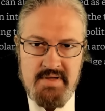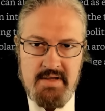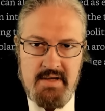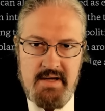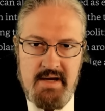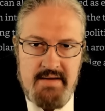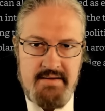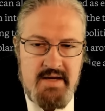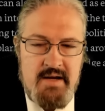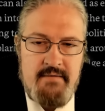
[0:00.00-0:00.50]

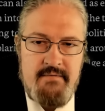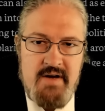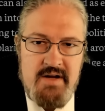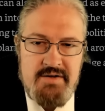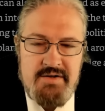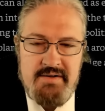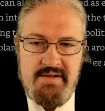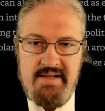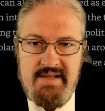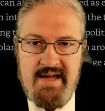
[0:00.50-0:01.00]
and then
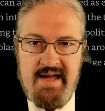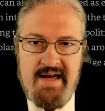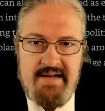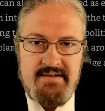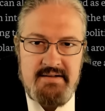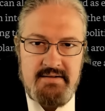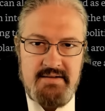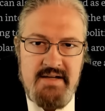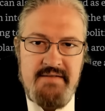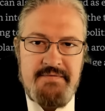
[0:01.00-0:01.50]
eventually they had
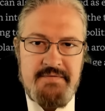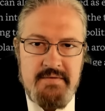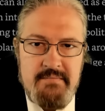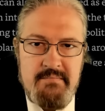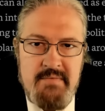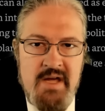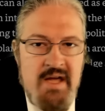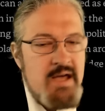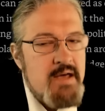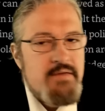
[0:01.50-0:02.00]
to lift
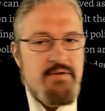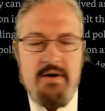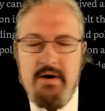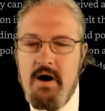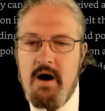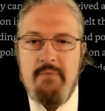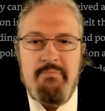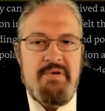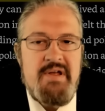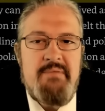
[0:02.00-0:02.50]
them. There
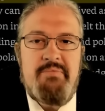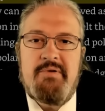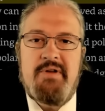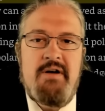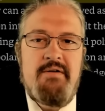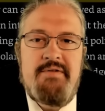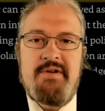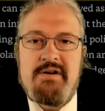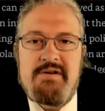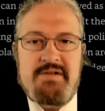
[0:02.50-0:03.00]
are people
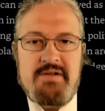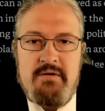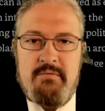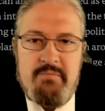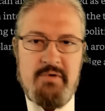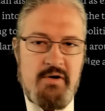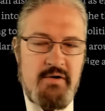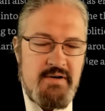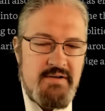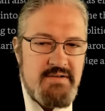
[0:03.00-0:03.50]
out there so
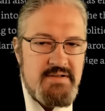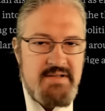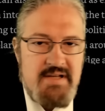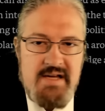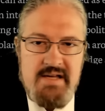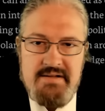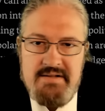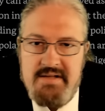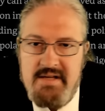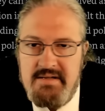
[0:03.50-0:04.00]
broken that they
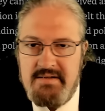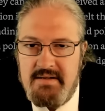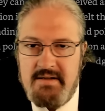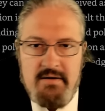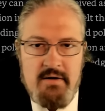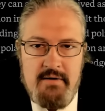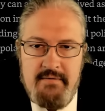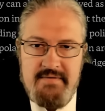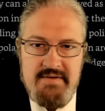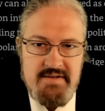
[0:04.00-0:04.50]
insist that
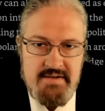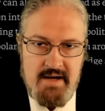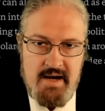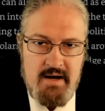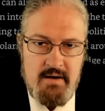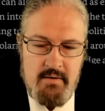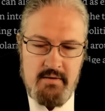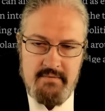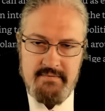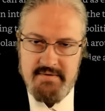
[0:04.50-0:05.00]
COVID's
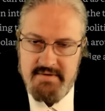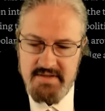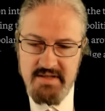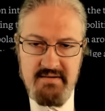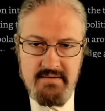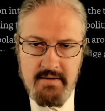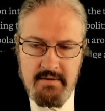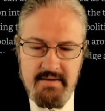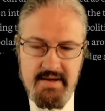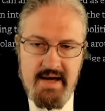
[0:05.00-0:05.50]
not over. Do you
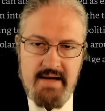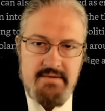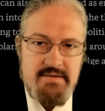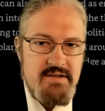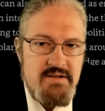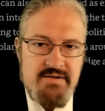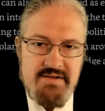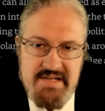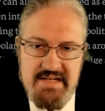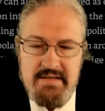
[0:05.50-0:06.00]
know that? Do
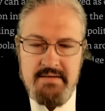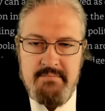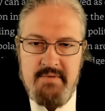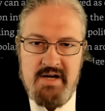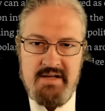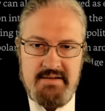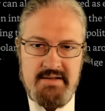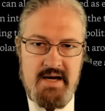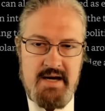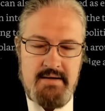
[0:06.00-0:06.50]
you see them
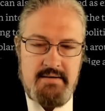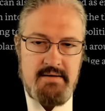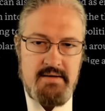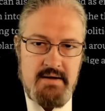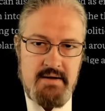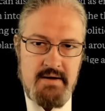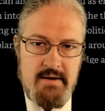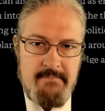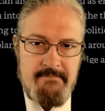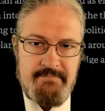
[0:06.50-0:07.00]
online?
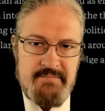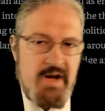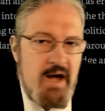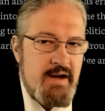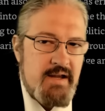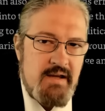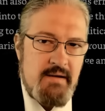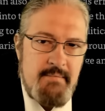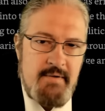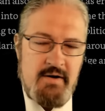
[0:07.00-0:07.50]

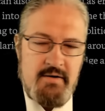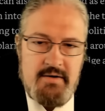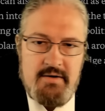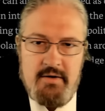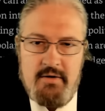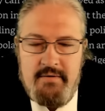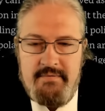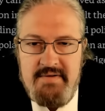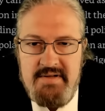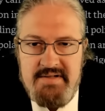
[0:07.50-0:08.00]
Talking about
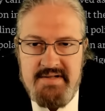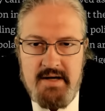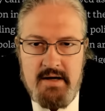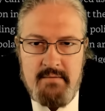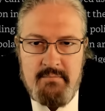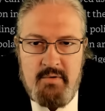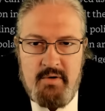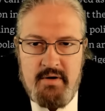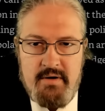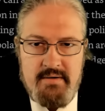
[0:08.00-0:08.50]
COVID's
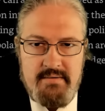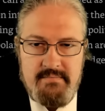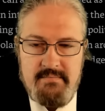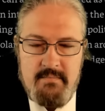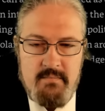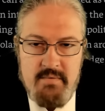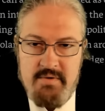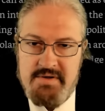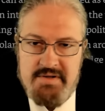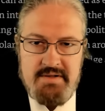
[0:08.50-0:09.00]
airborne and
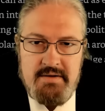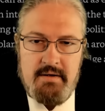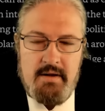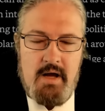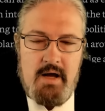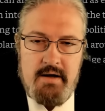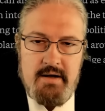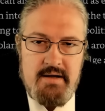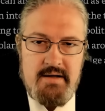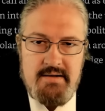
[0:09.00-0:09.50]
we're still
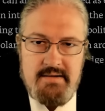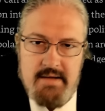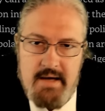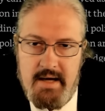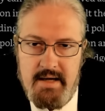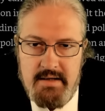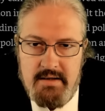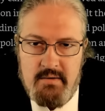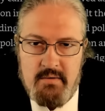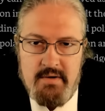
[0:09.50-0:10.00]
all going to
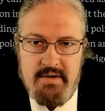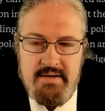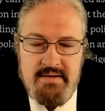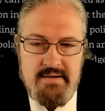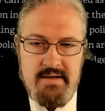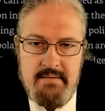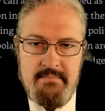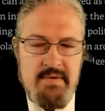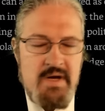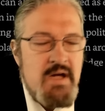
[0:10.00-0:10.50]
die according to
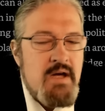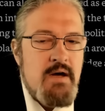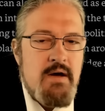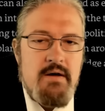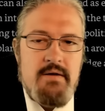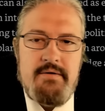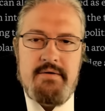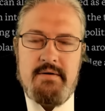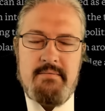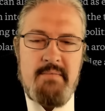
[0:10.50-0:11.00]
them.
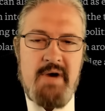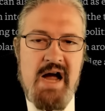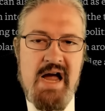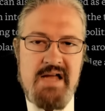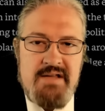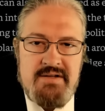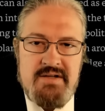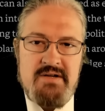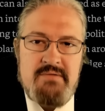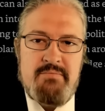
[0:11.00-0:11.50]
Their
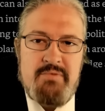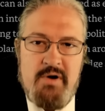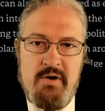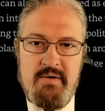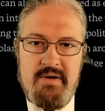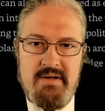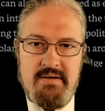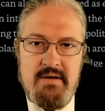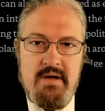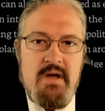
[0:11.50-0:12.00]
minds are
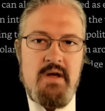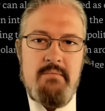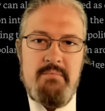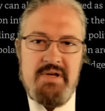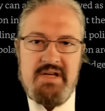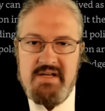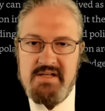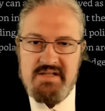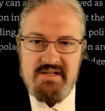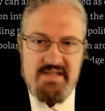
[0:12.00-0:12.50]
broken
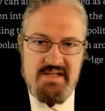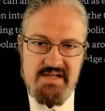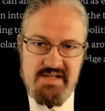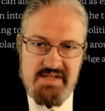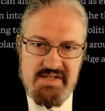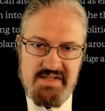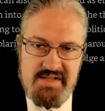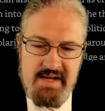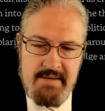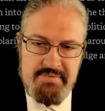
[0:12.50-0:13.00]
because of this
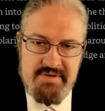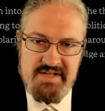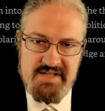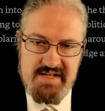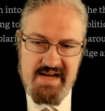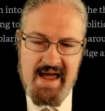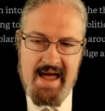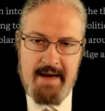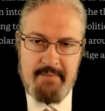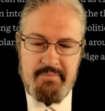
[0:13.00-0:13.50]

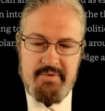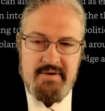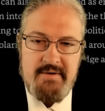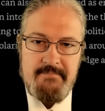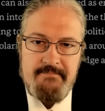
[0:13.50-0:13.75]
snip-snap